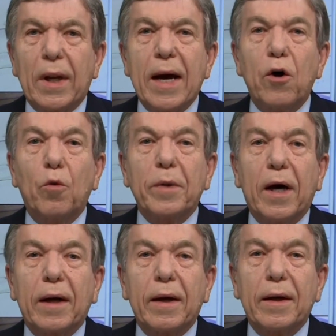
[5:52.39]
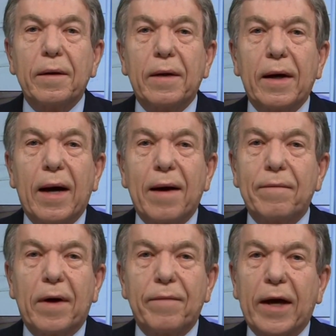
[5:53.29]
Well, I hope not, and
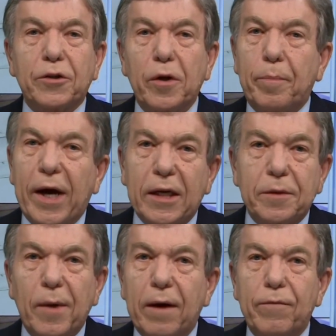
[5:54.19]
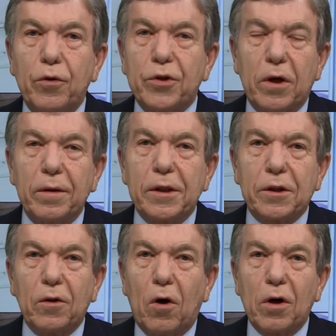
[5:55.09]
I've actually passed my views on
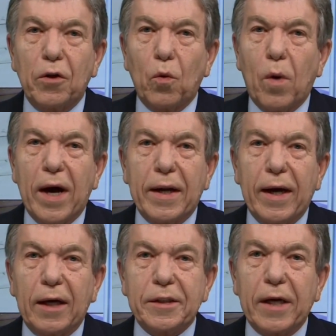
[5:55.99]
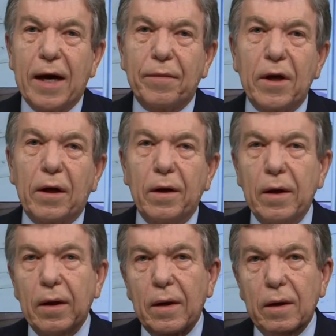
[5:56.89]
this along to the White House. I think
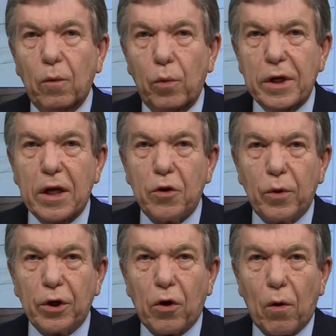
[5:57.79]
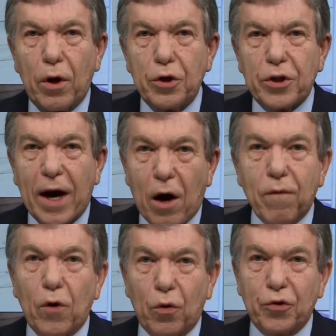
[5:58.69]
we need to encourage
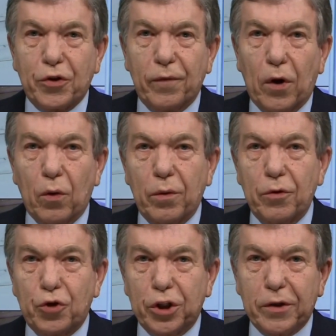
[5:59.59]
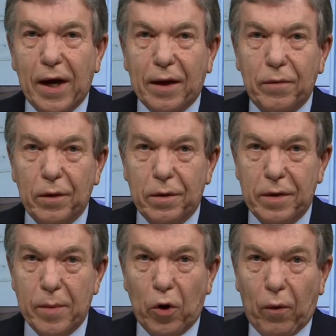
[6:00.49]
our voters to vote, just like the
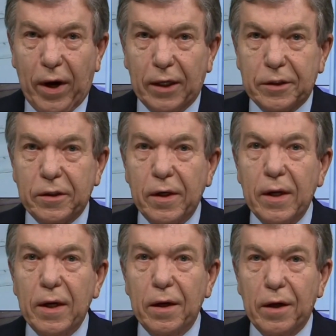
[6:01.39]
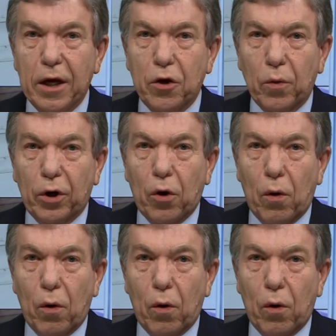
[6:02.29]
Democrats need to